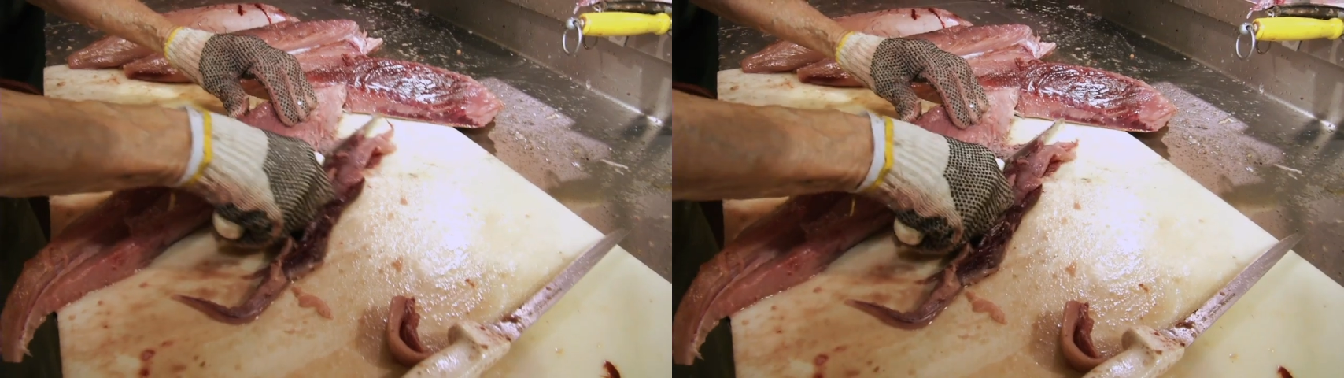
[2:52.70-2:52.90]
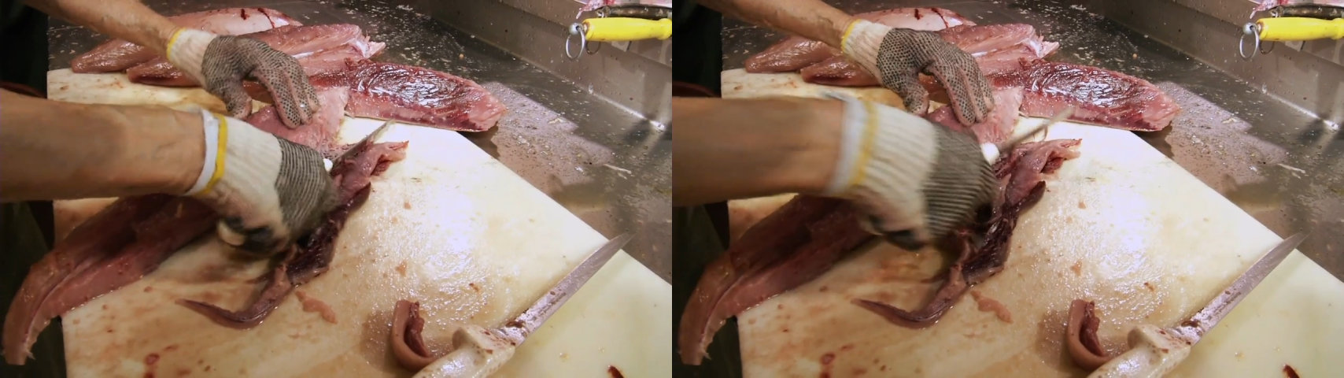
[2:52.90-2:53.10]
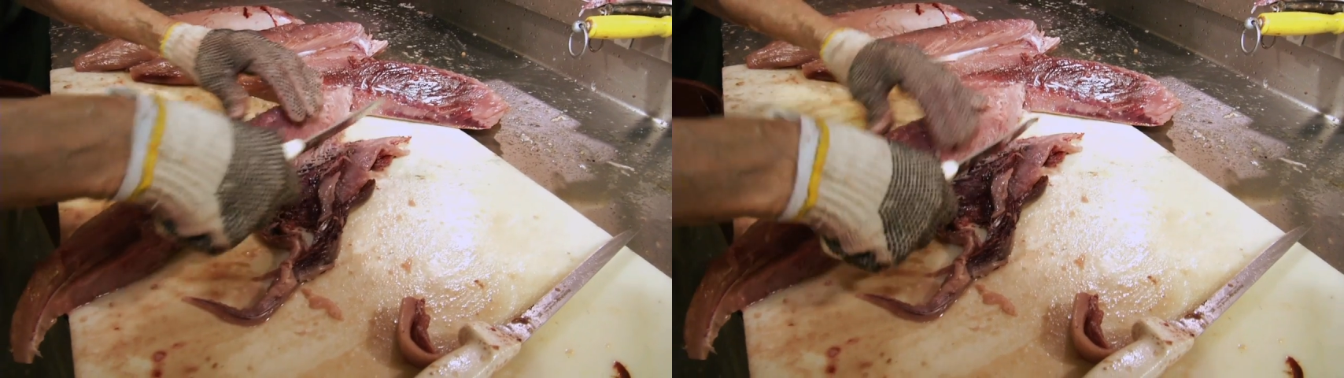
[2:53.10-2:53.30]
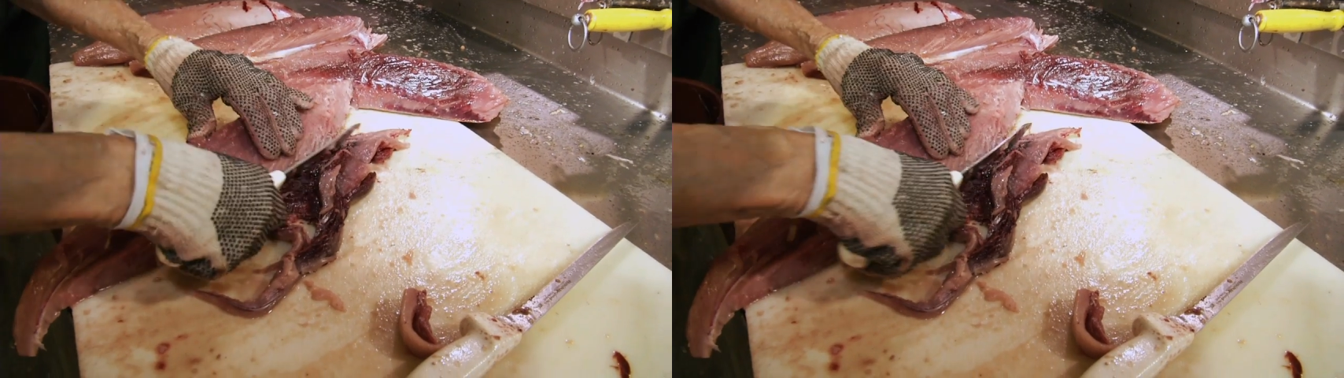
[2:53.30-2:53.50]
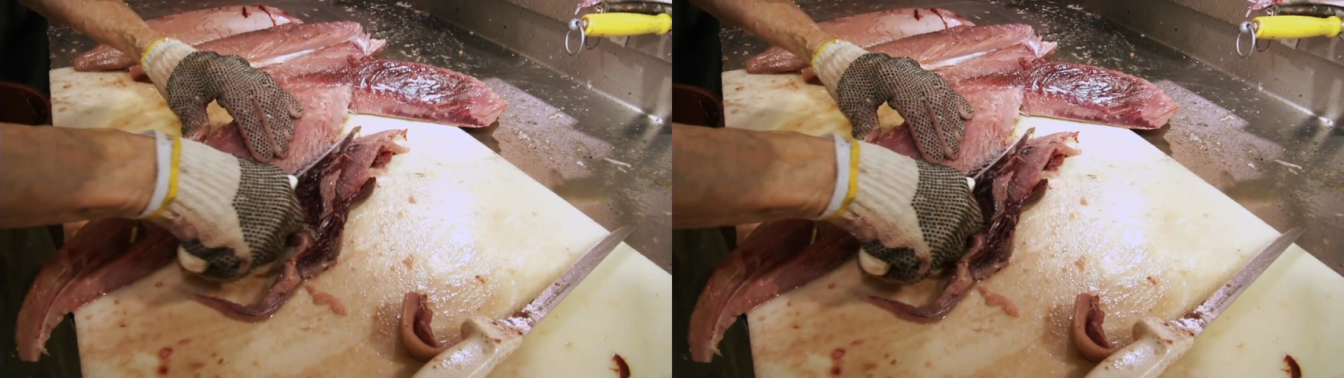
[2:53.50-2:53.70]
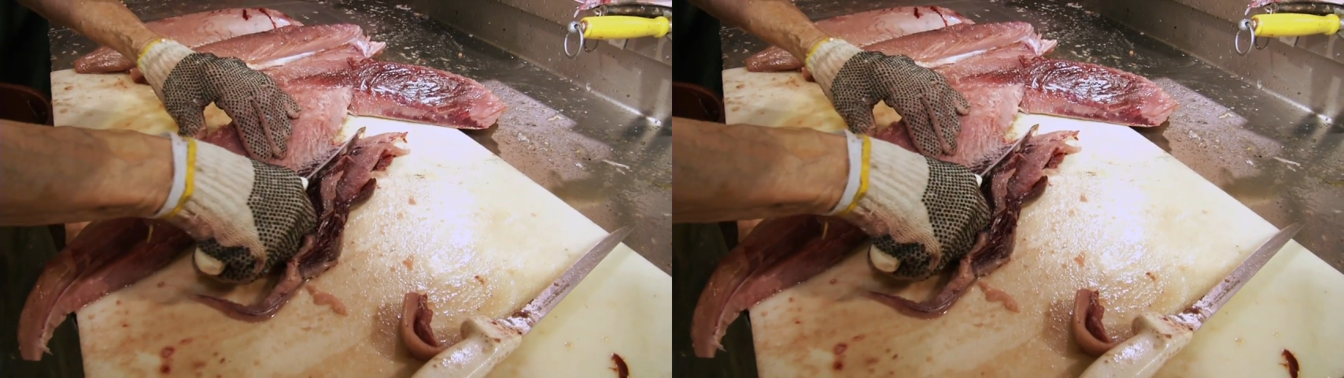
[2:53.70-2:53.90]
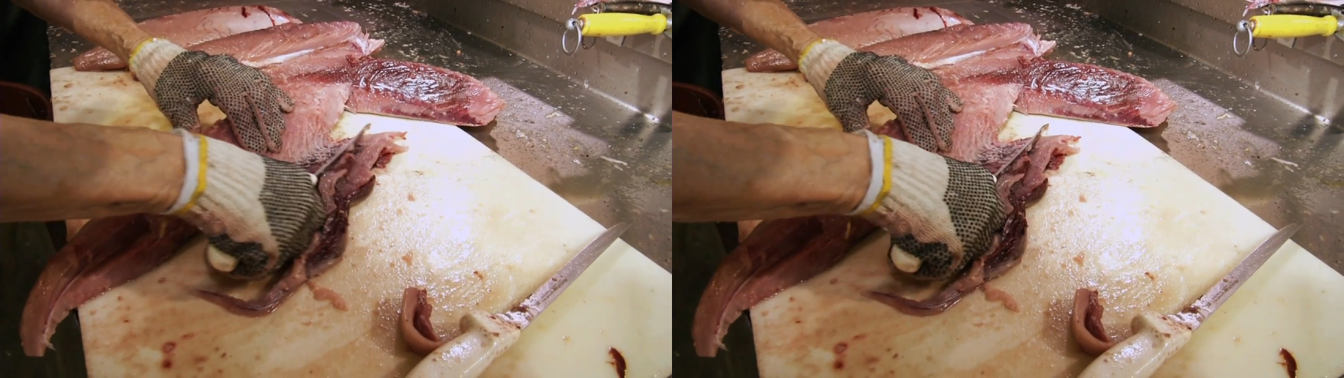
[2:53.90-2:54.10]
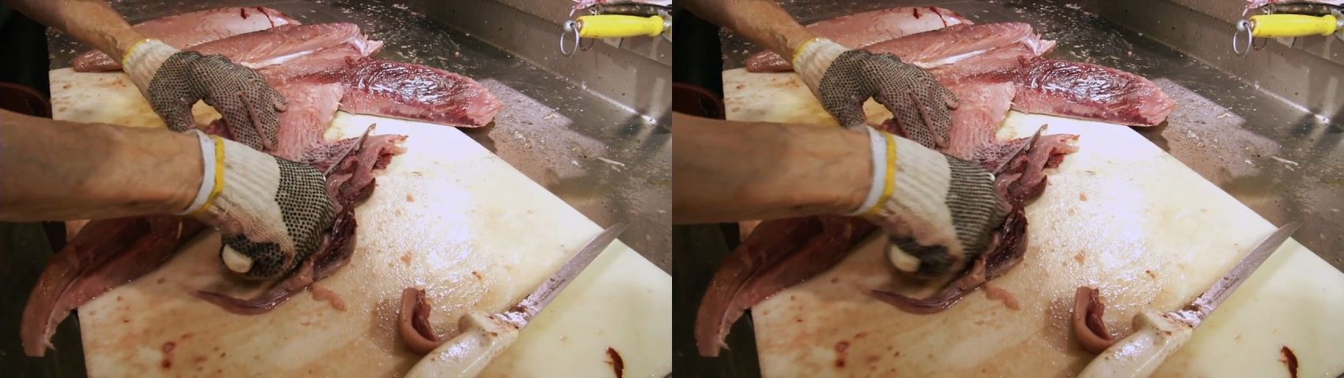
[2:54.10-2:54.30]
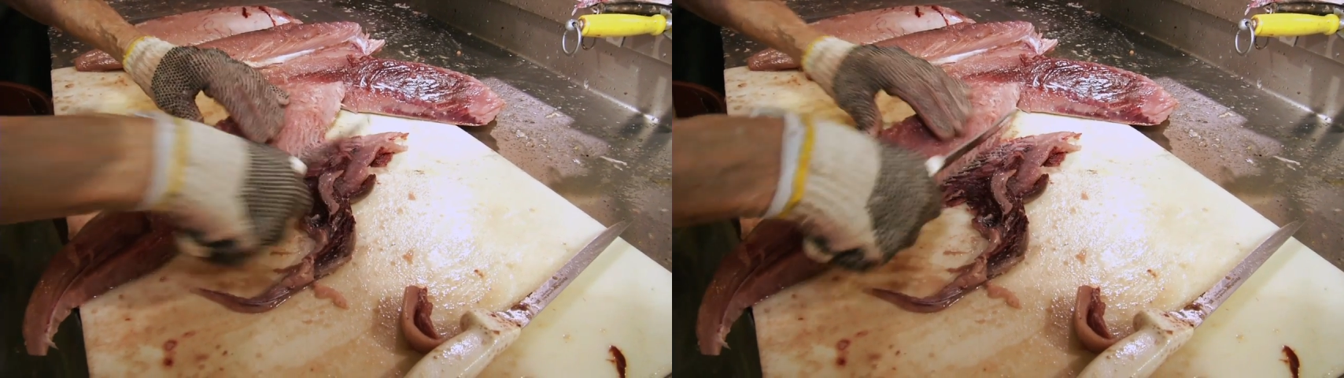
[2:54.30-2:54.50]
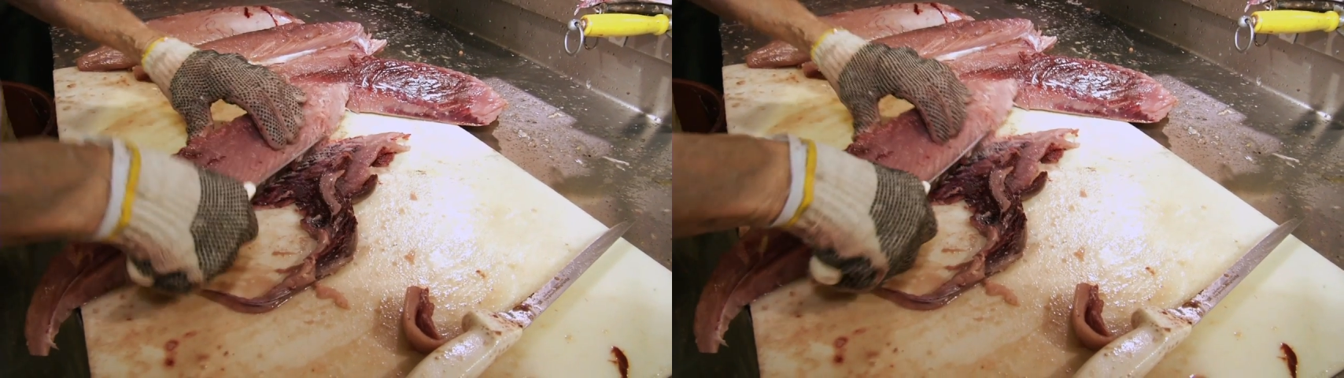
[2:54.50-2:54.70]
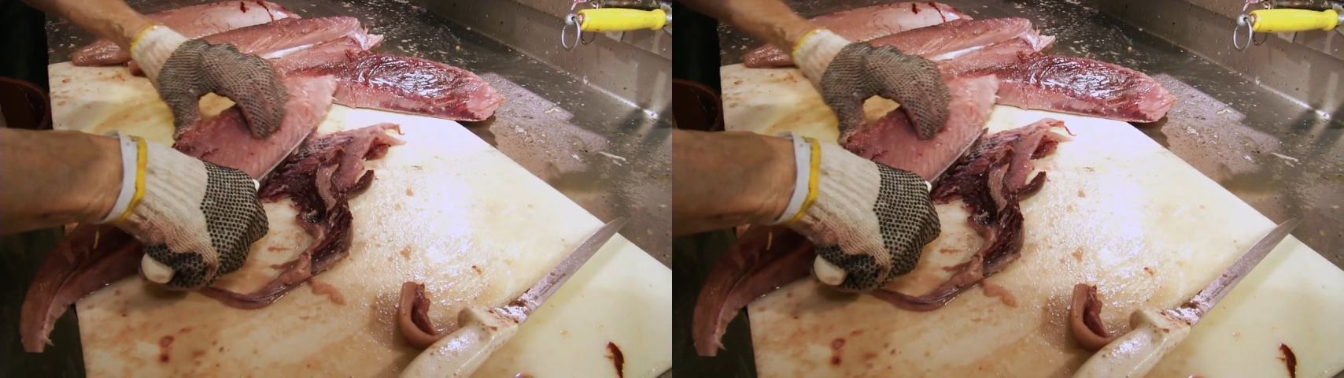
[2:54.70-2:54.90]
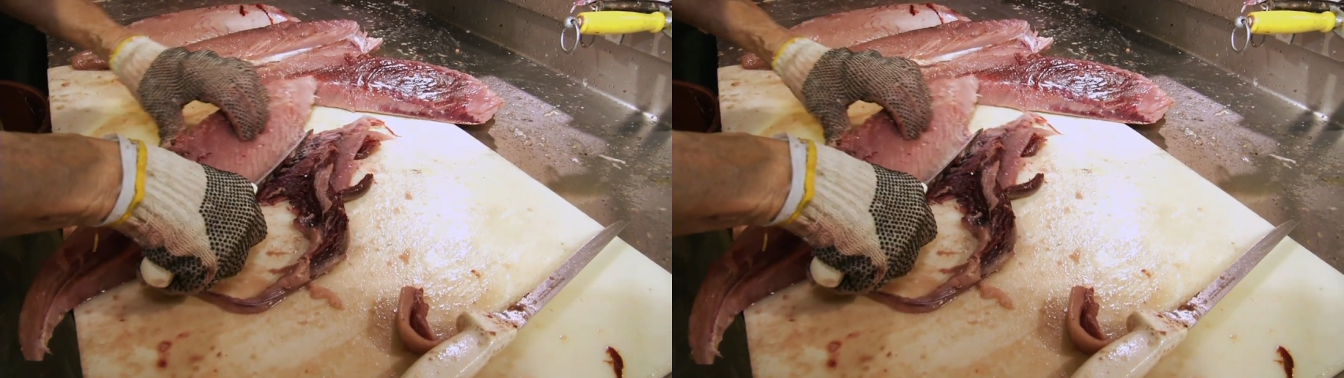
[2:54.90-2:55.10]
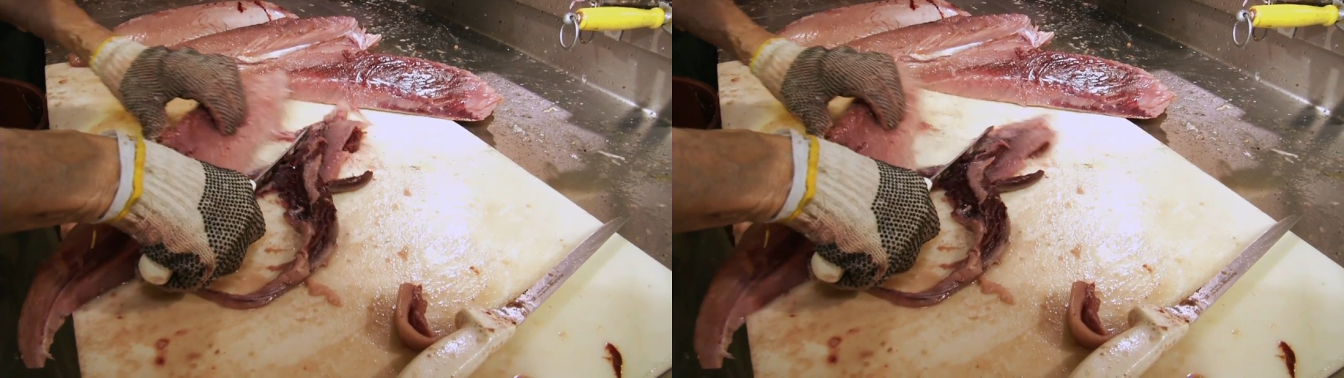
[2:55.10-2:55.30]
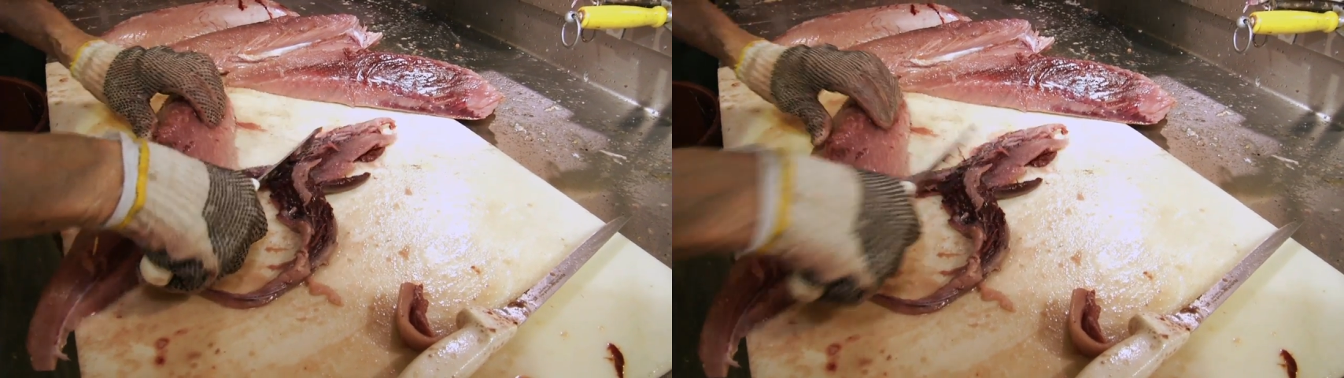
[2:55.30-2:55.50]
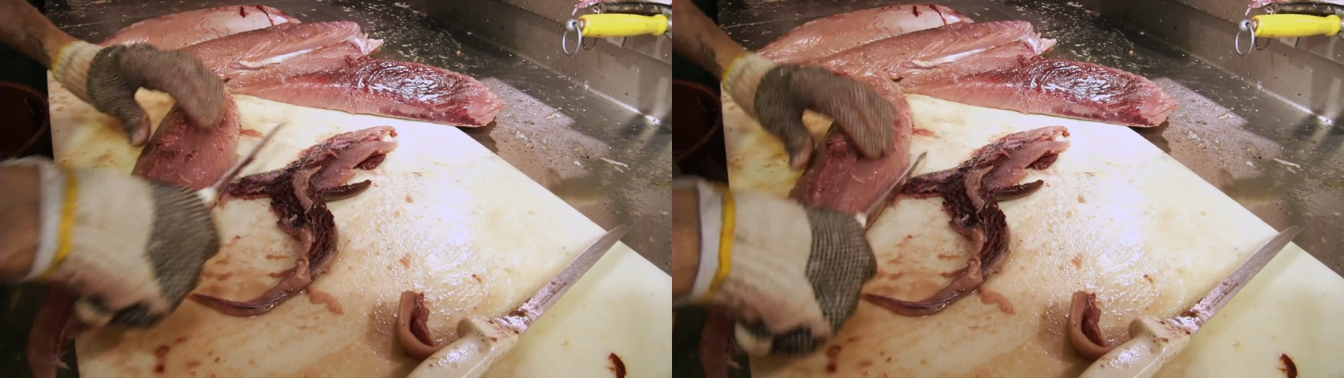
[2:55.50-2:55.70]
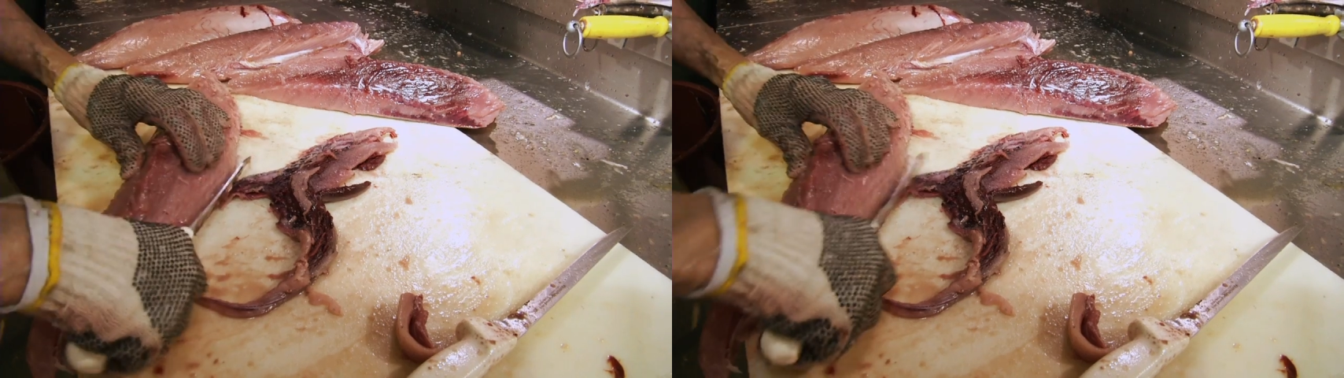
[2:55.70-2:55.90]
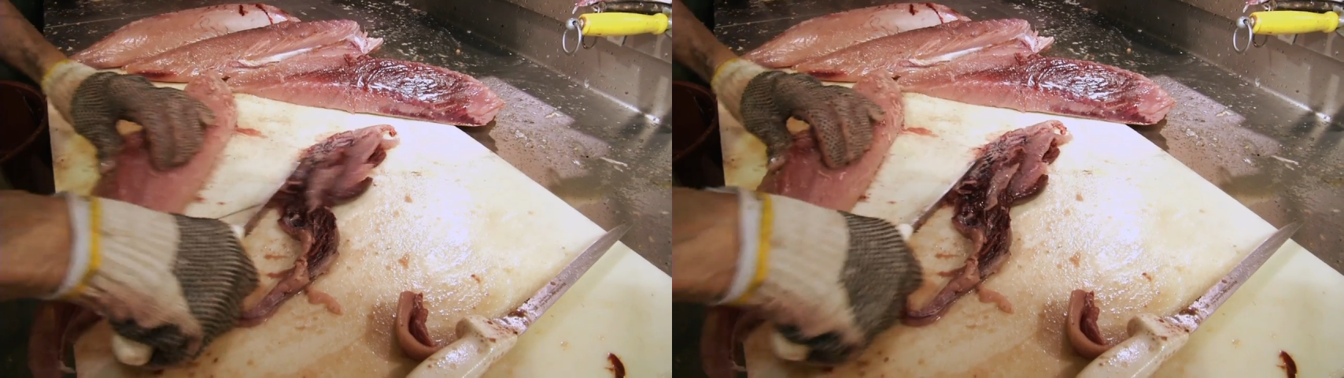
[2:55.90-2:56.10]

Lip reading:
Nobody's mouth can be seen.